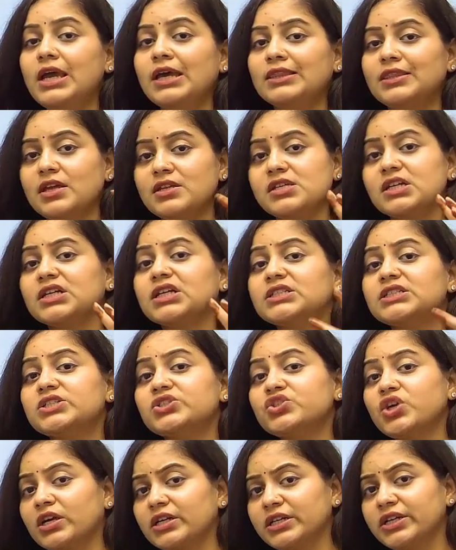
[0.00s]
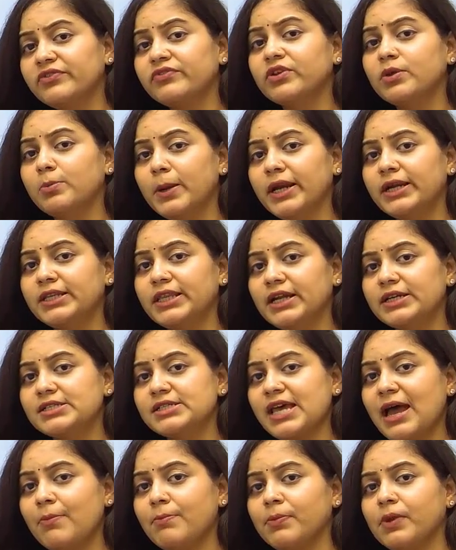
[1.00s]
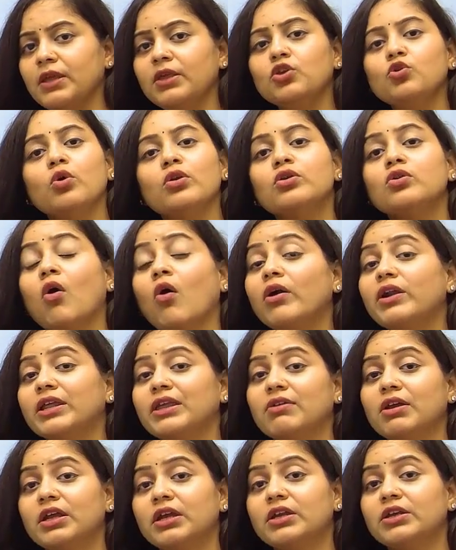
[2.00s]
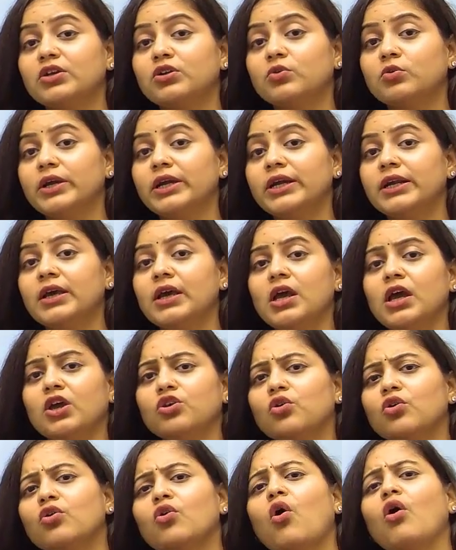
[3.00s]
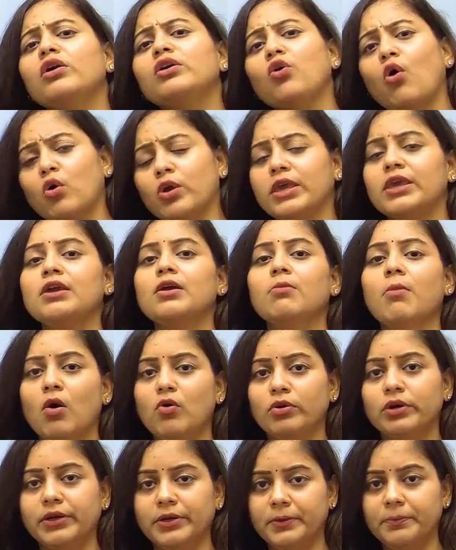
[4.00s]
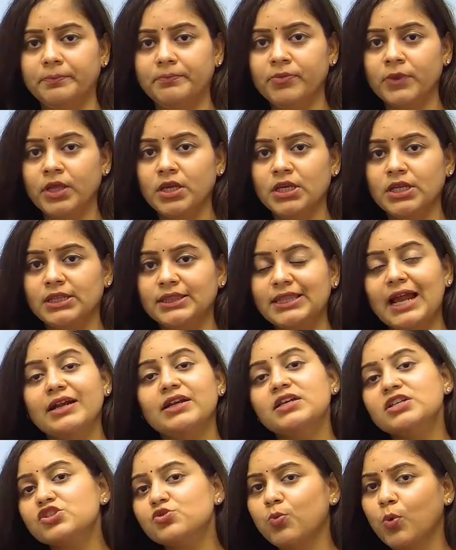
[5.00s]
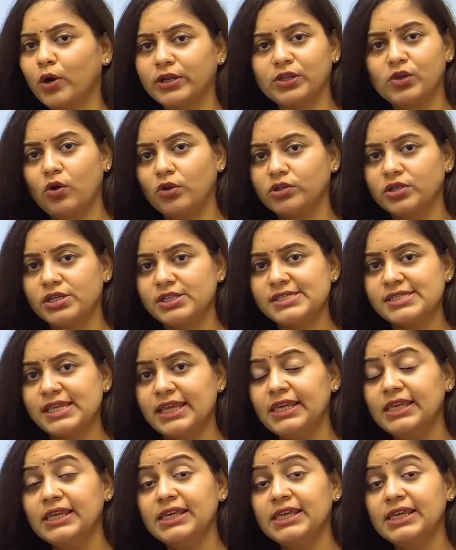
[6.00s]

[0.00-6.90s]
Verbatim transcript: there's a constructive debate that's happening you are not giving into it you're not talking about it that is what the author is saying.